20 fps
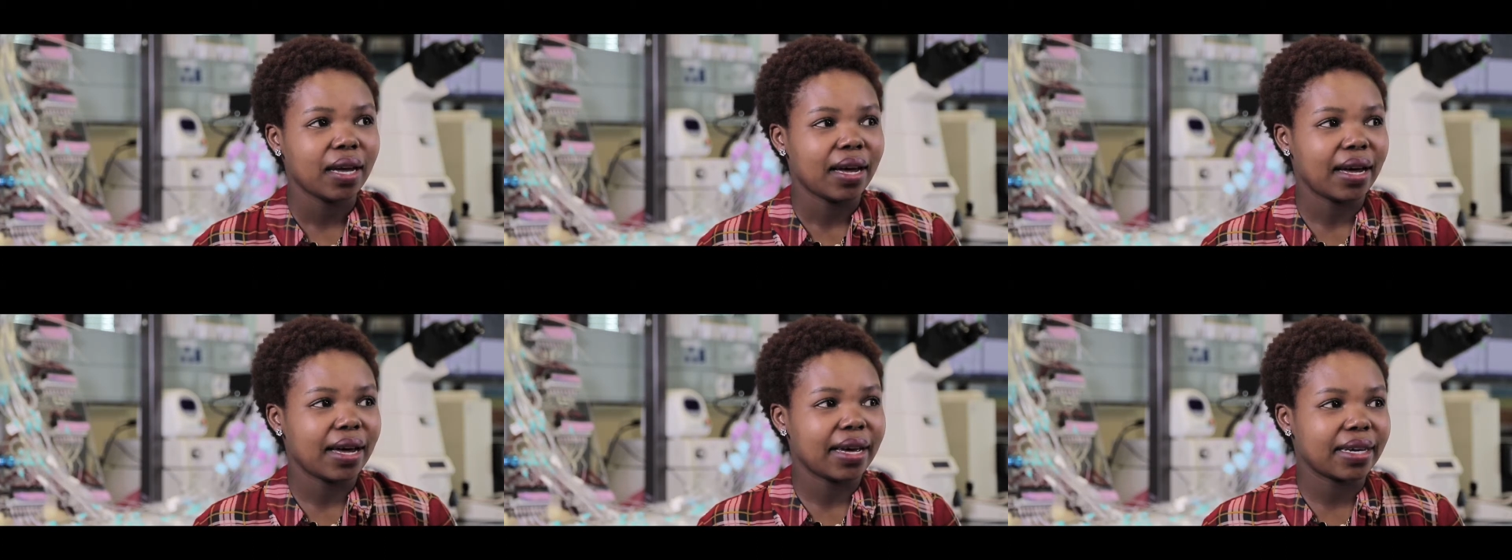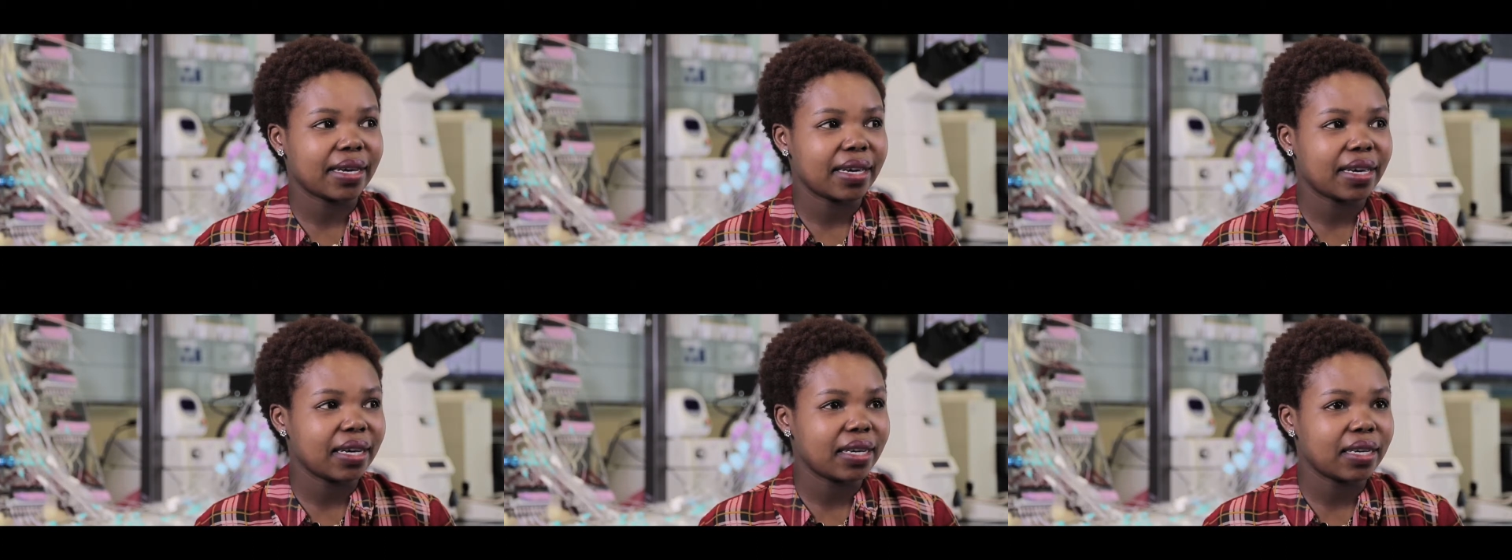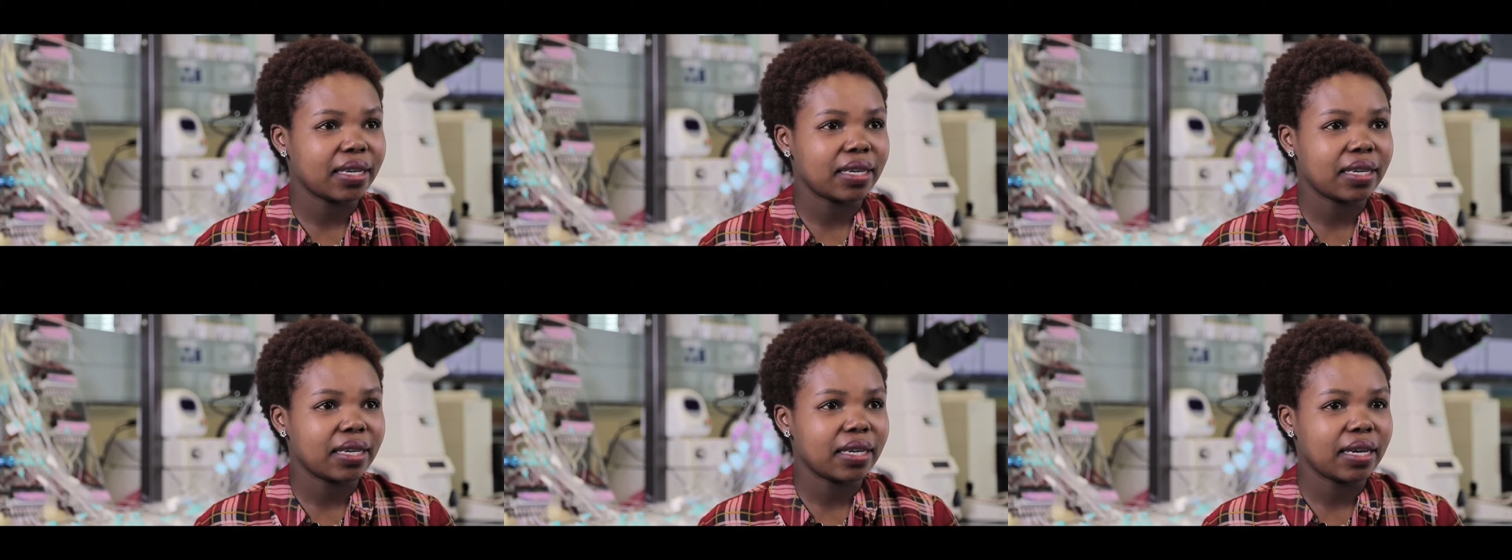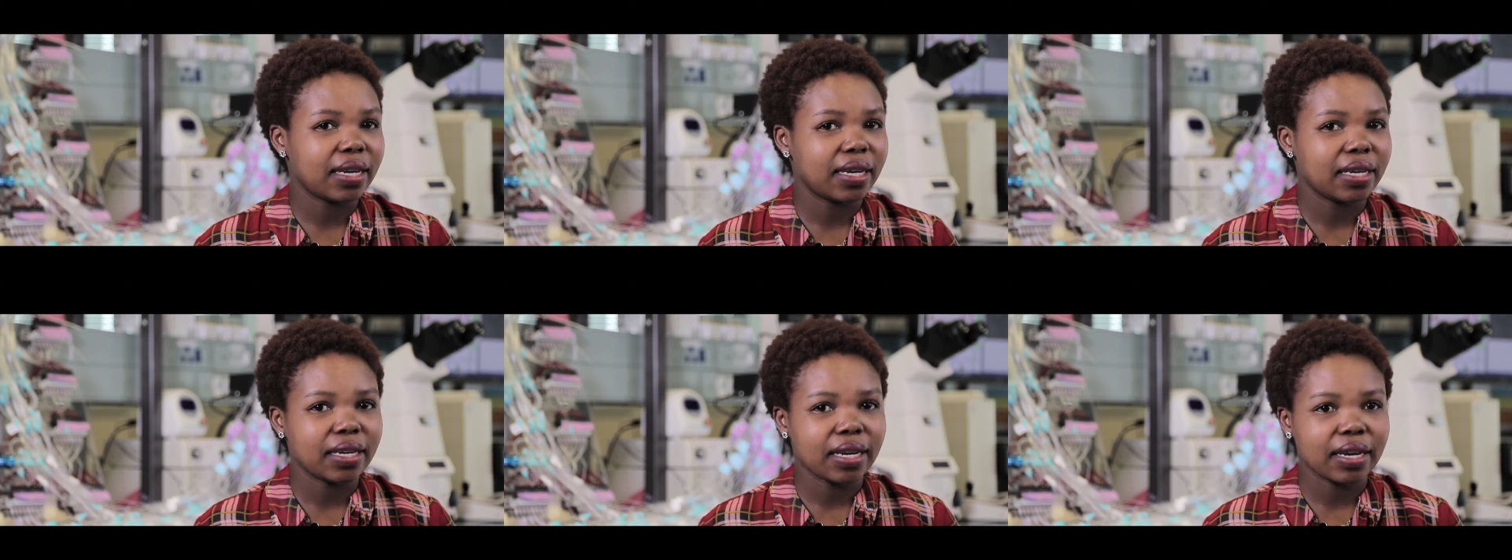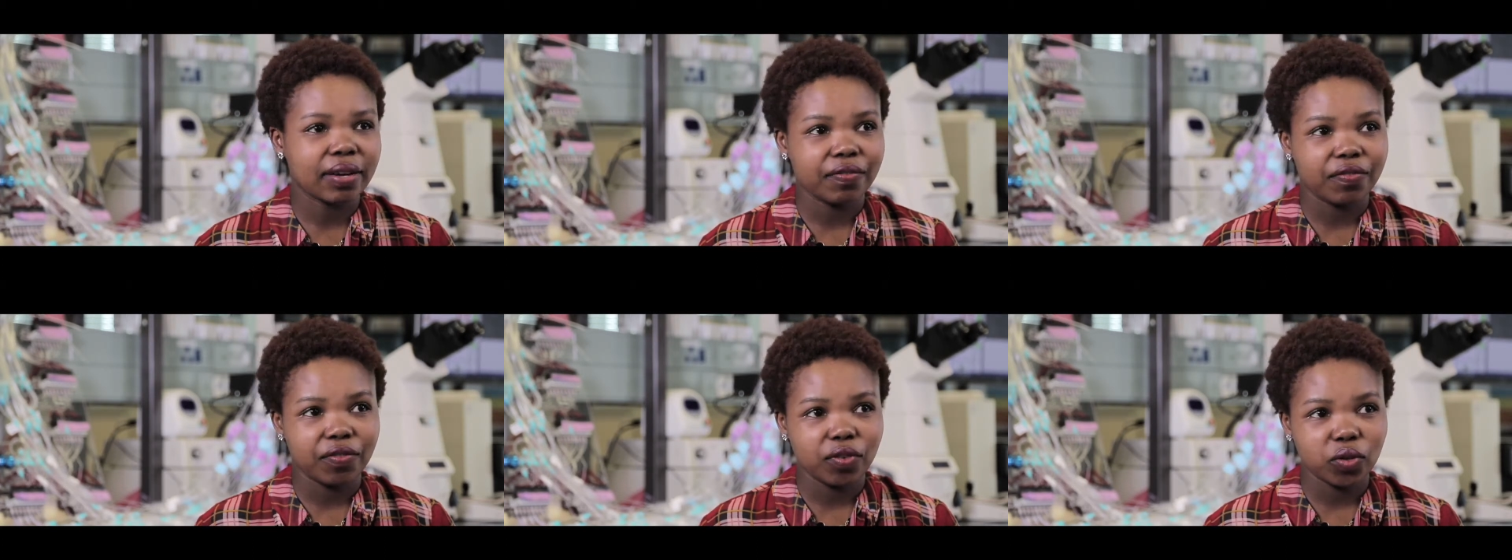
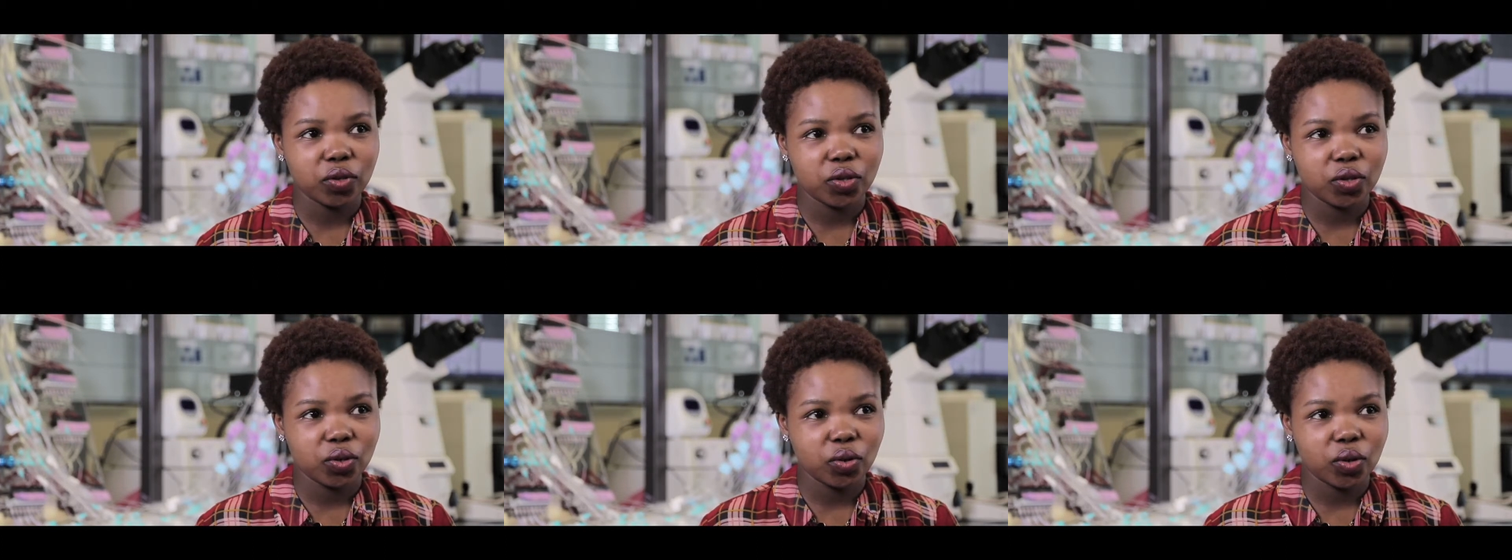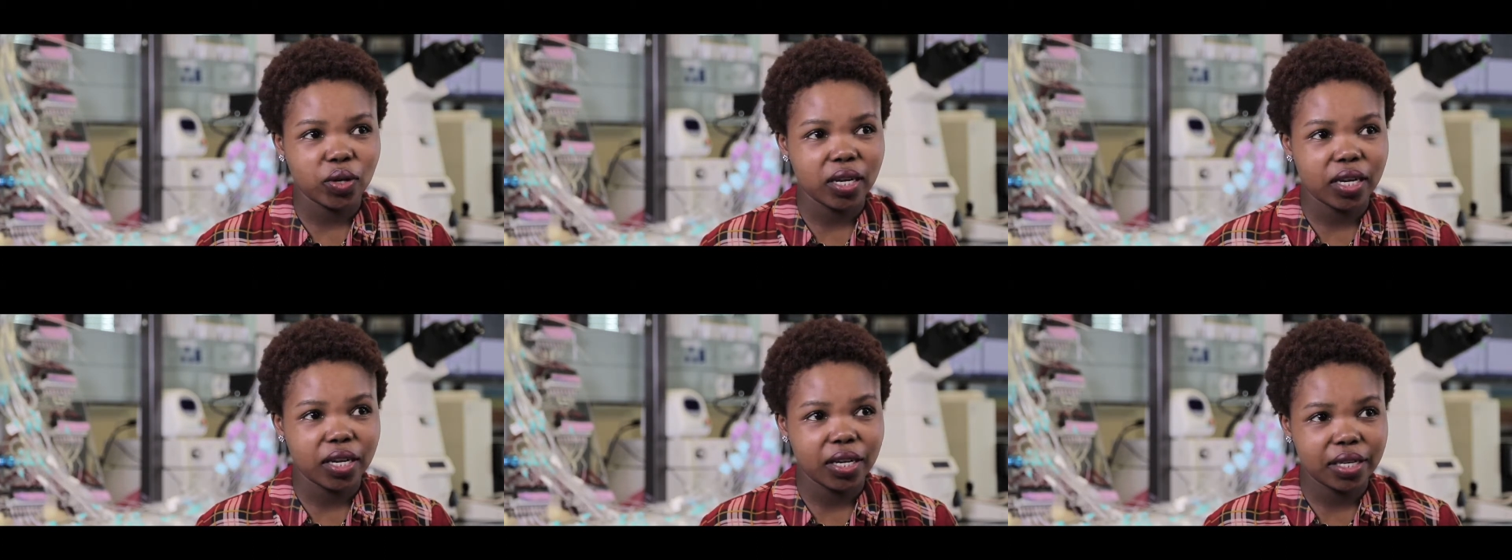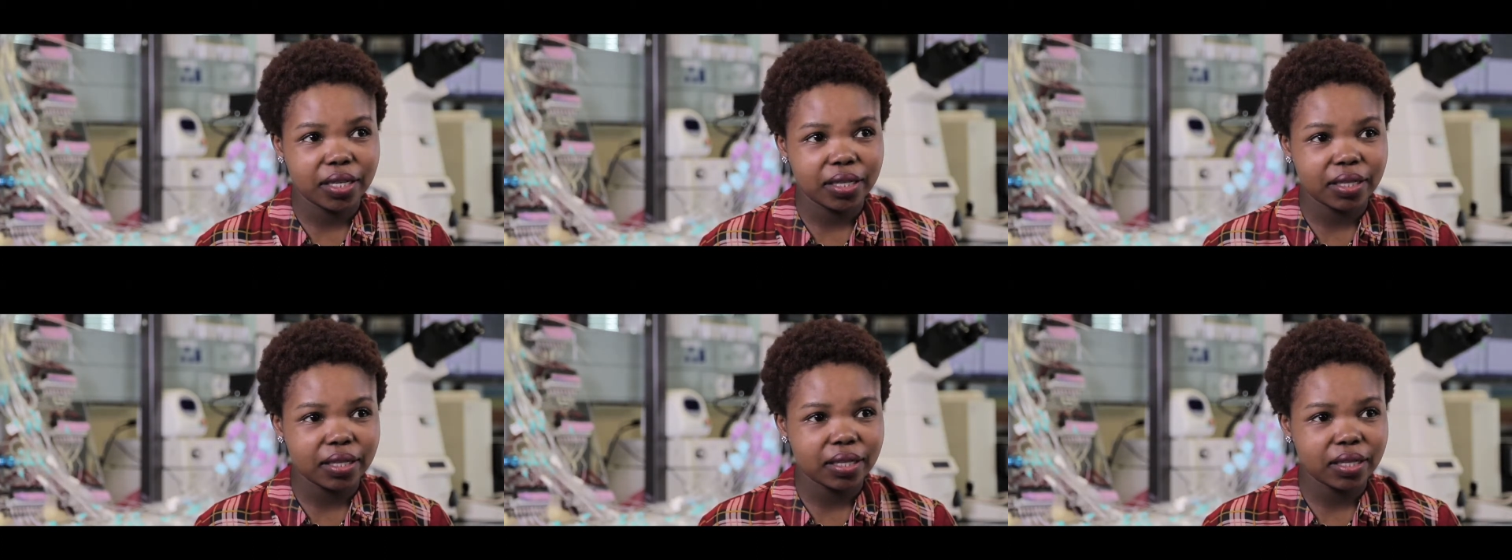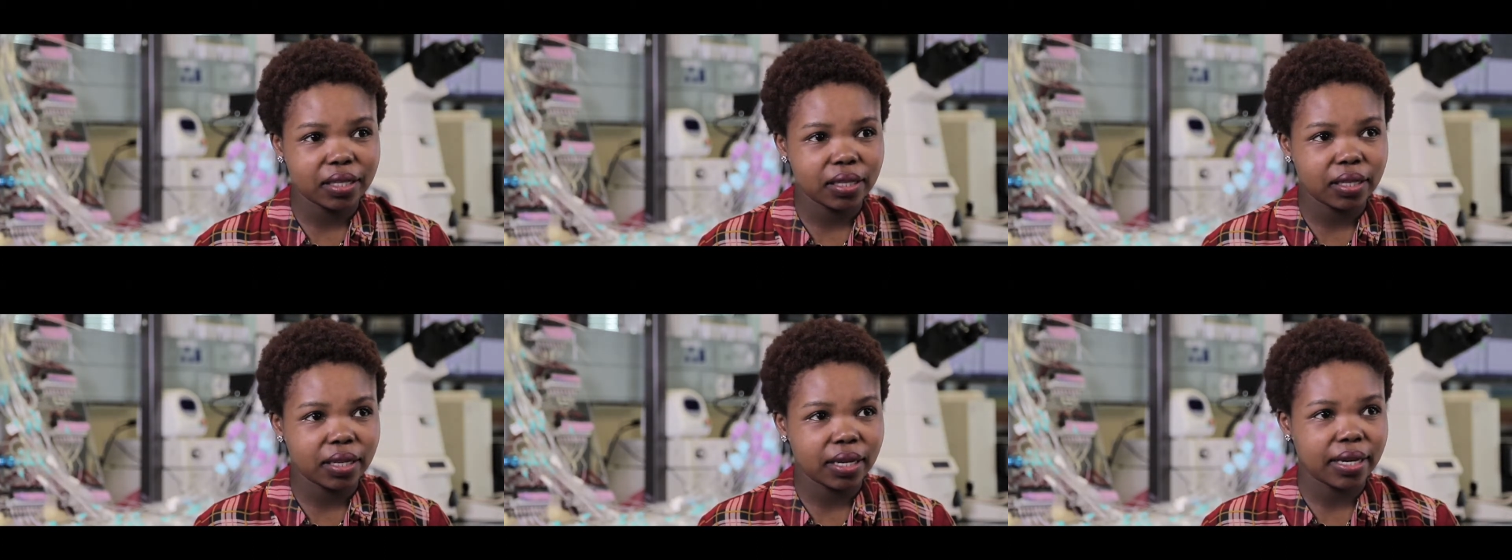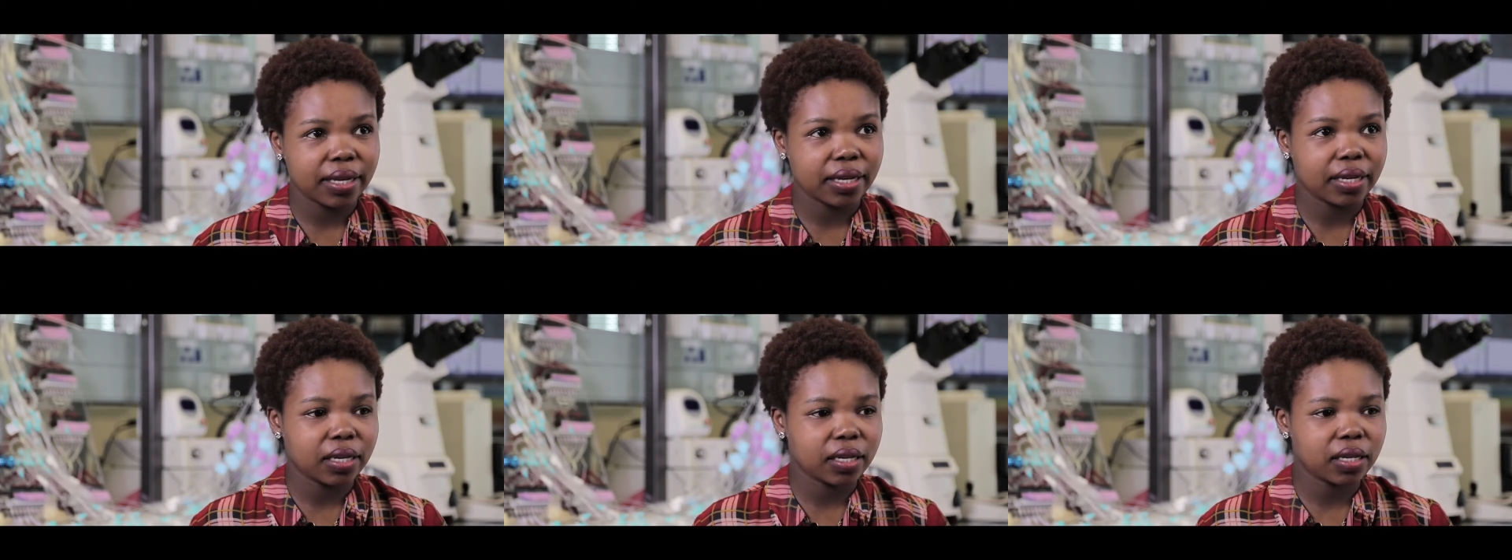I've also learned
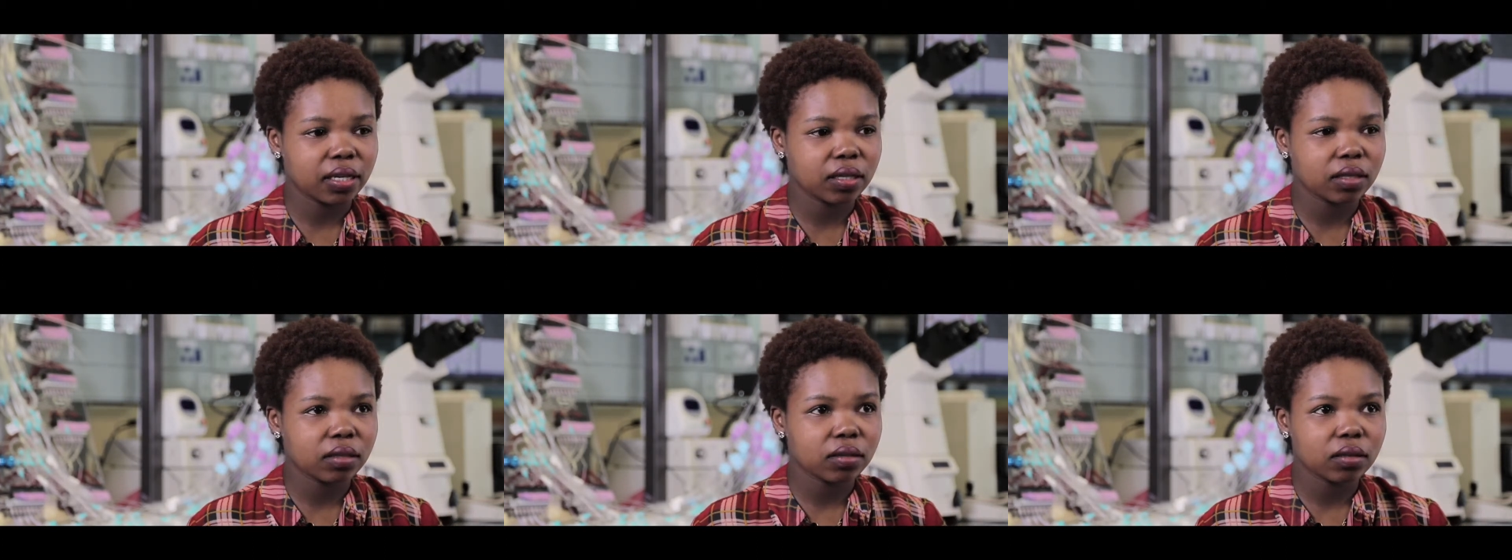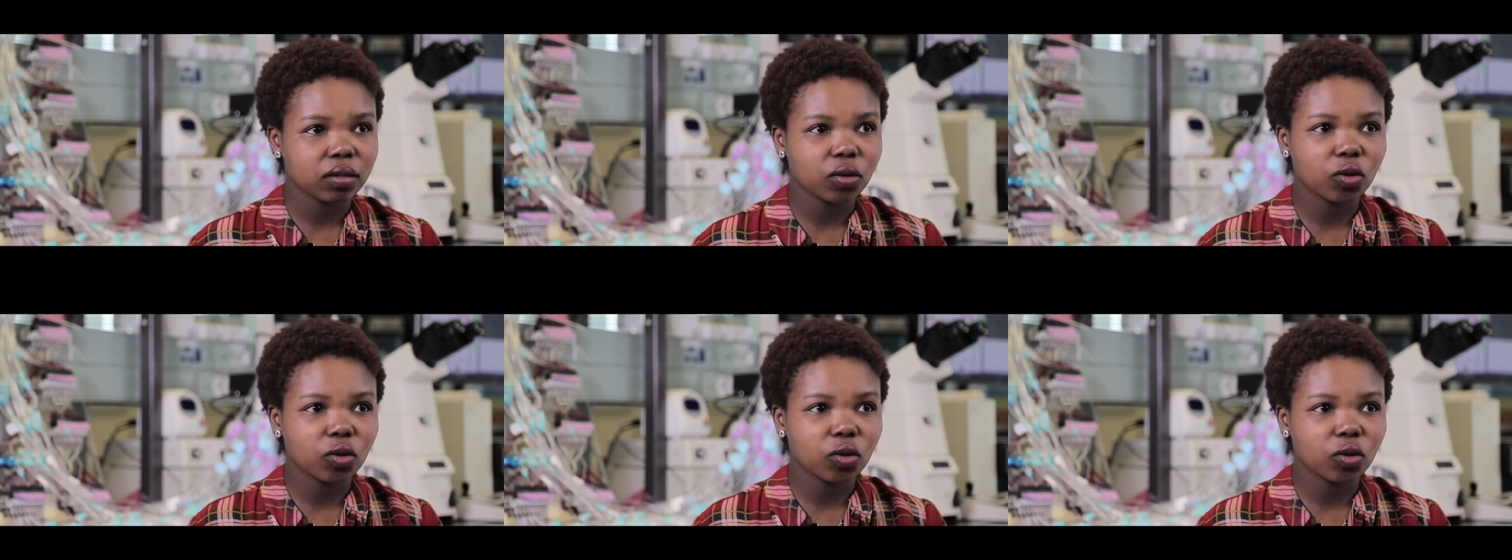like